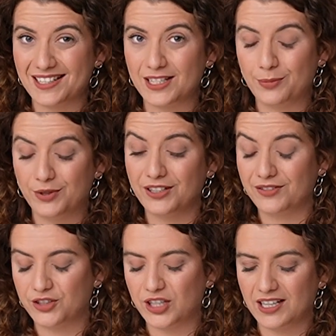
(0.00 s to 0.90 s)
step one of
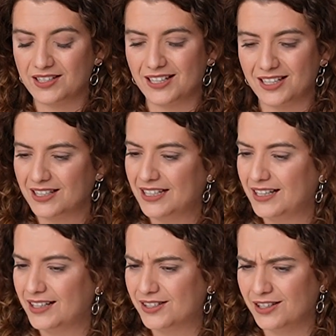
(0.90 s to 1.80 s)
the check-in is like,
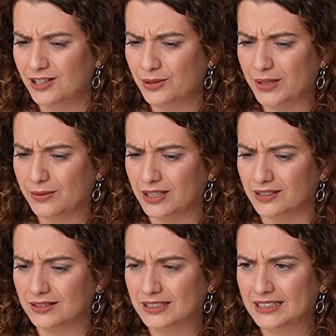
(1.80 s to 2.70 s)
it's not going
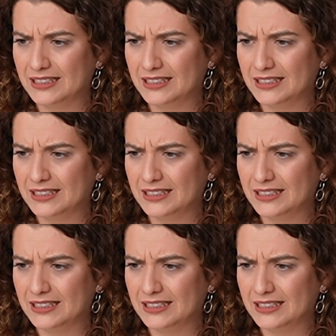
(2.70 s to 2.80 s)
well.